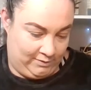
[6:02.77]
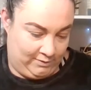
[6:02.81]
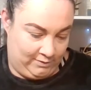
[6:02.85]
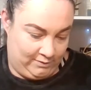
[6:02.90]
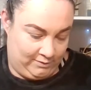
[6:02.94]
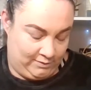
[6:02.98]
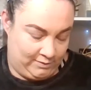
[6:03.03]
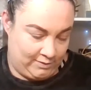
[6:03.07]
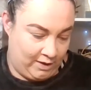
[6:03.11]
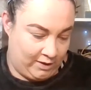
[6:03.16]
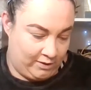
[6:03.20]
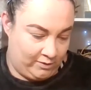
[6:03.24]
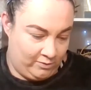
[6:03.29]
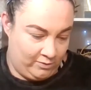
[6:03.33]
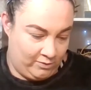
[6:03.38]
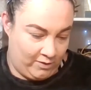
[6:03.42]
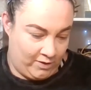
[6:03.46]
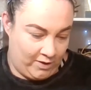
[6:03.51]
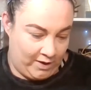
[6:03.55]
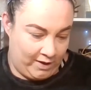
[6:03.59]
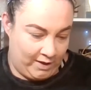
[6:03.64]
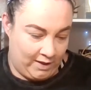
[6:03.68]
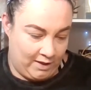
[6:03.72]
Not a whole
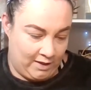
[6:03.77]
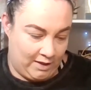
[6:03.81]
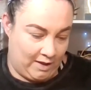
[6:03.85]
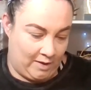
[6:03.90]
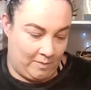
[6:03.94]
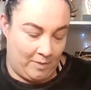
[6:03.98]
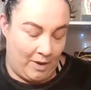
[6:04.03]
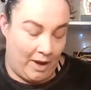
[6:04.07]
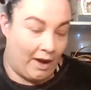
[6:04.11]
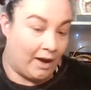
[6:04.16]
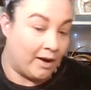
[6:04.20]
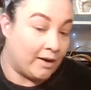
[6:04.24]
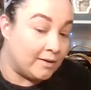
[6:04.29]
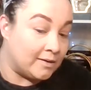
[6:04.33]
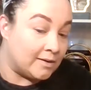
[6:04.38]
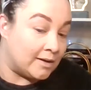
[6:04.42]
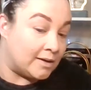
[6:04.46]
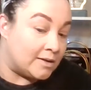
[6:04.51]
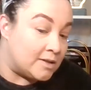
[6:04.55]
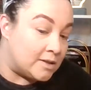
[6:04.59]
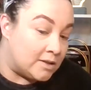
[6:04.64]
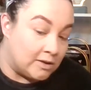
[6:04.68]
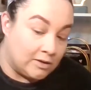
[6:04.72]
lot of kickback,
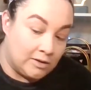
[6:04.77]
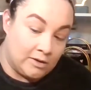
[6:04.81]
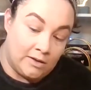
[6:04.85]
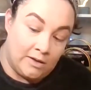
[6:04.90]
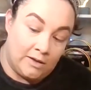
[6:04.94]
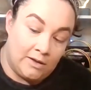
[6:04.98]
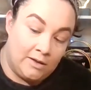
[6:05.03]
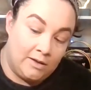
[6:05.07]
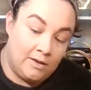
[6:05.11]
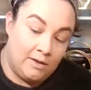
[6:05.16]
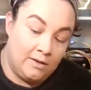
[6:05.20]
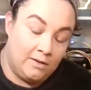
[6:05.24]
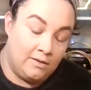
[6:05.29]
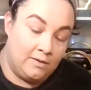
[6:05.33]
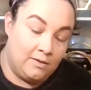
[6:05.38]
that's good.